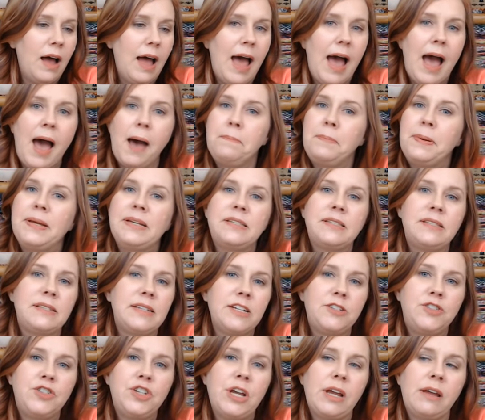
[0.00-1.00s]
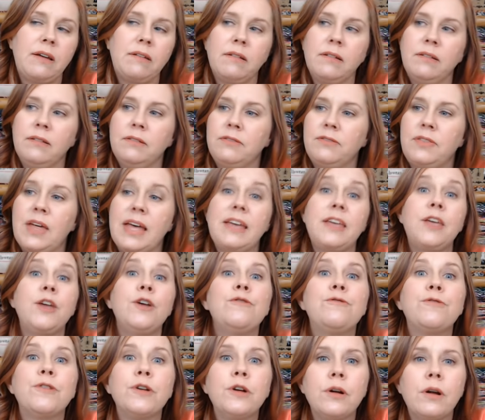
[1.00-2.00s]
happy stitching. Thank
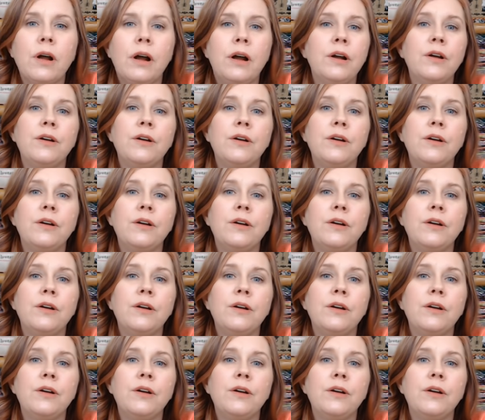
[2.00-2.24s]
you for...